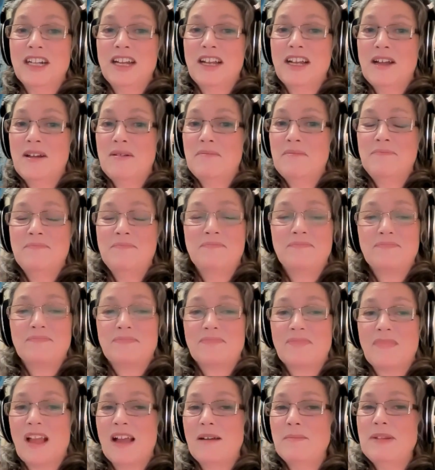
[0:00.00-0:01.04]
um,
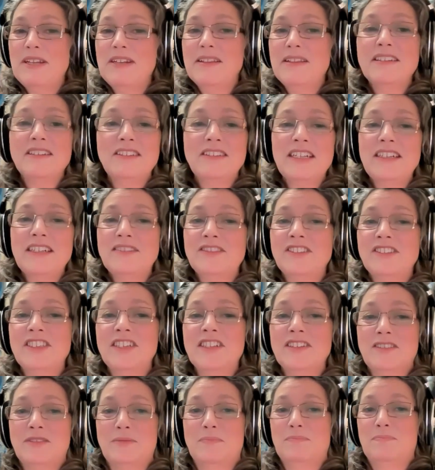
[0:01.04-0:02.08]
I mean, it's
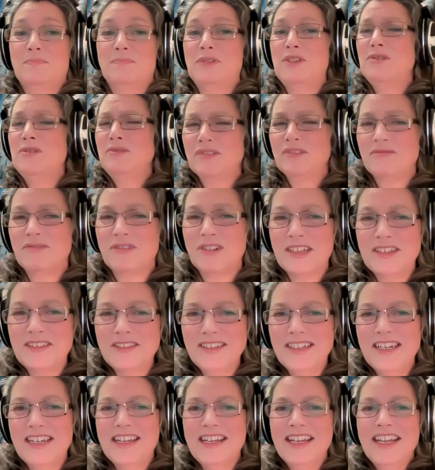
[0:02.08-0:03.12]
just beautiful,
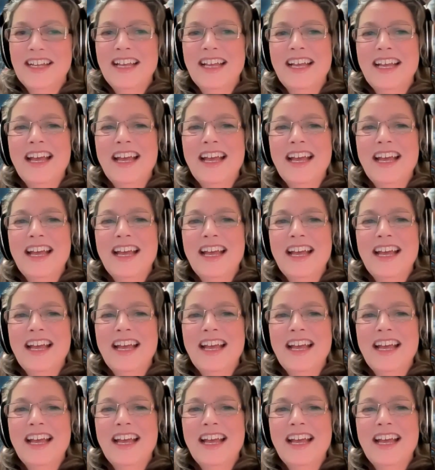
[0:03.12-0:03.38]
isn't it?